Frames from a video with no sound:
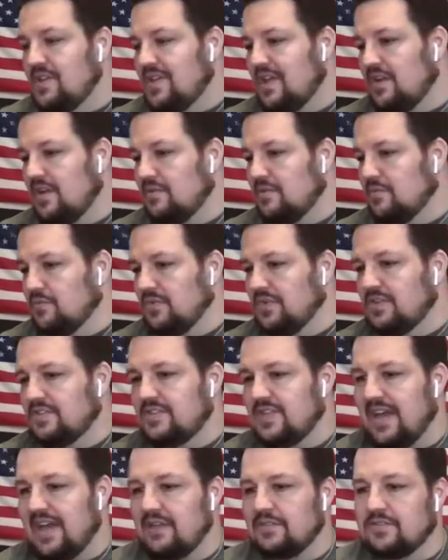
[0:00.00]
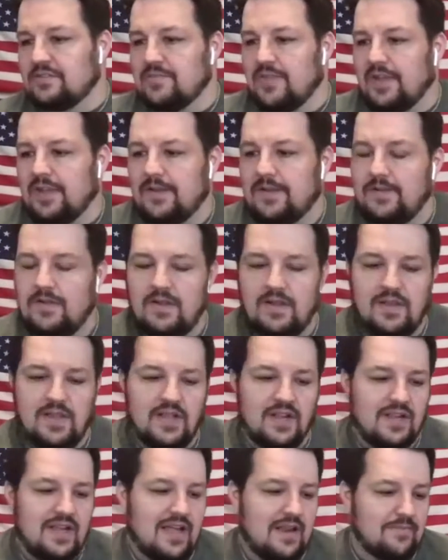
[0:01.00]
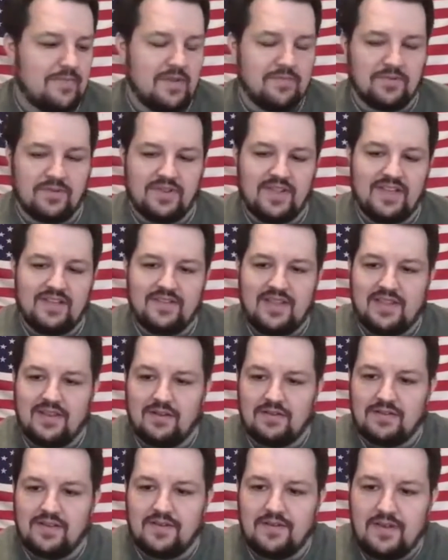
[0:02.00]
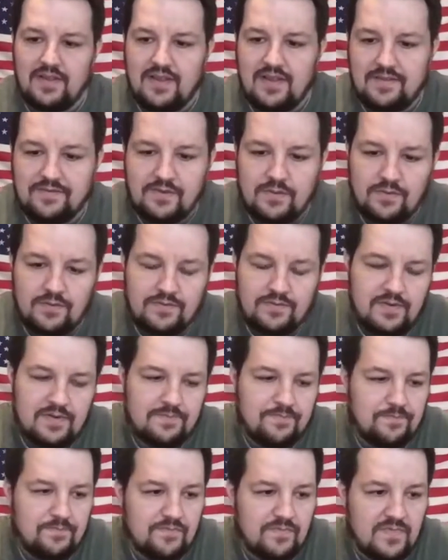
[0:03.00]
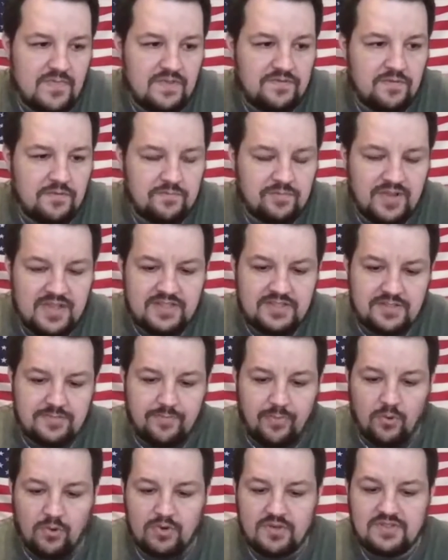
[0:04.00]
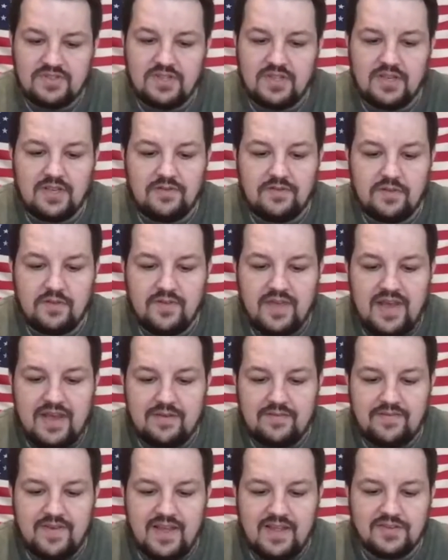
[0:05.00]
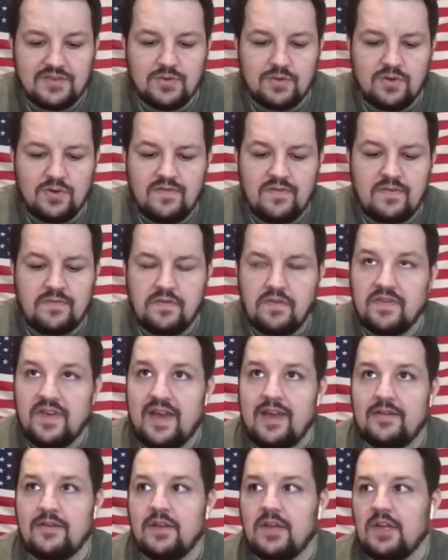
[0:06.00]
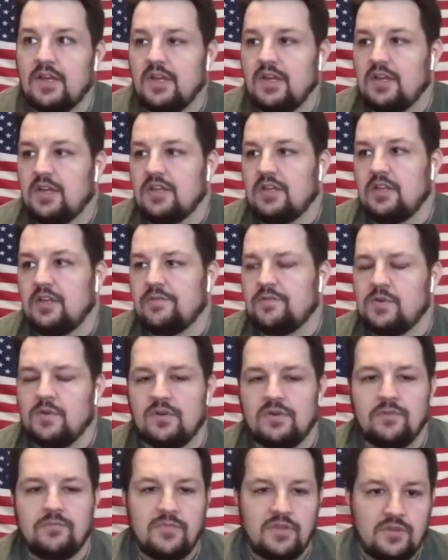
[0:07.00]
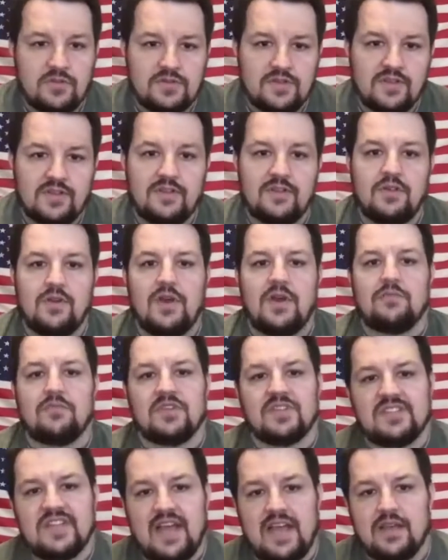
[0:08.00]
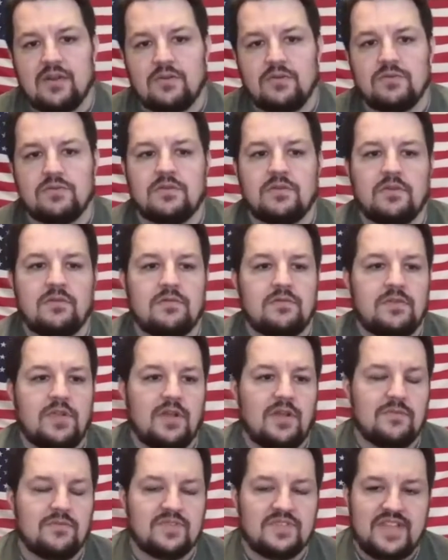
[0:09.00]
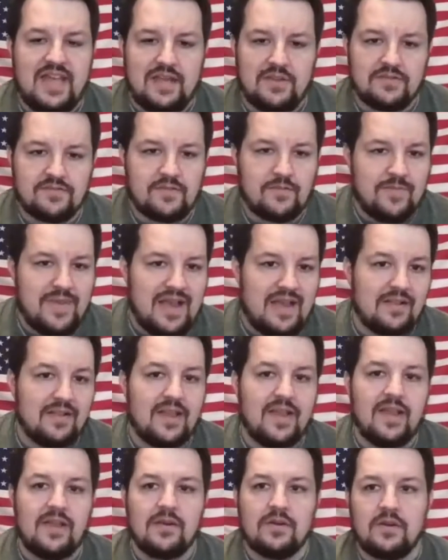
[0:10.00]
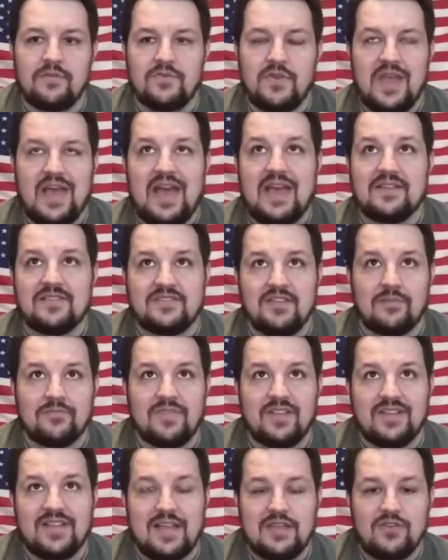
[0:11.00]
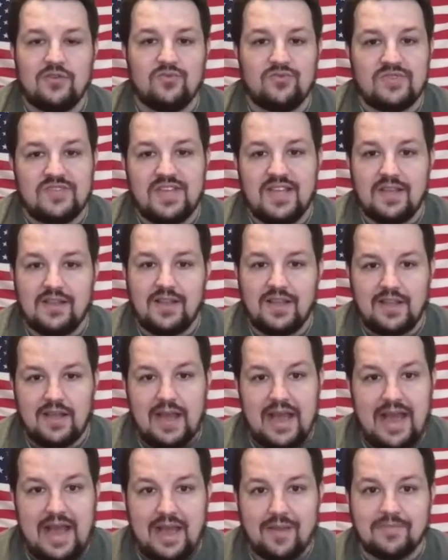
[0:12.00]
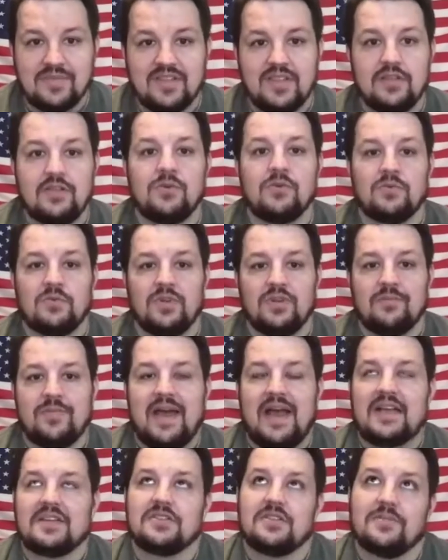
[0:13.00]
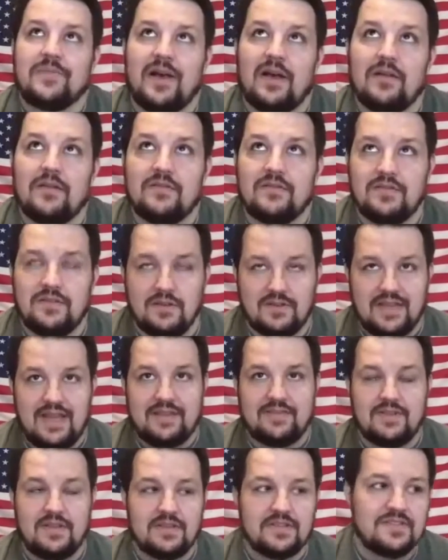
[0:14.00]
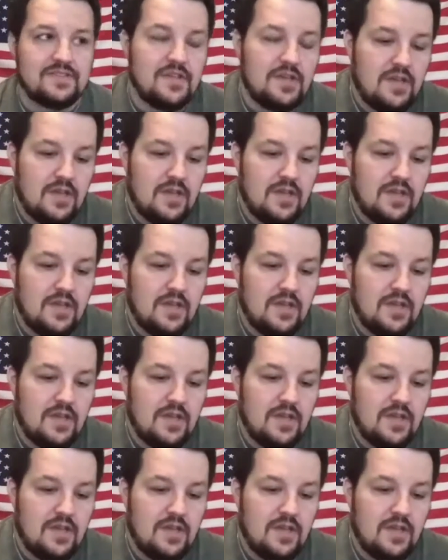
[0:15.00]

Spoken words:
that really stood out to me, and a lot of people they don't. If you've played sports, like if you had events, or even if you've had, if you were into music and you had recitals, or you had recitals for ballet, or if you had something that you did, like a hobby that you were really passionate about, you'll get this.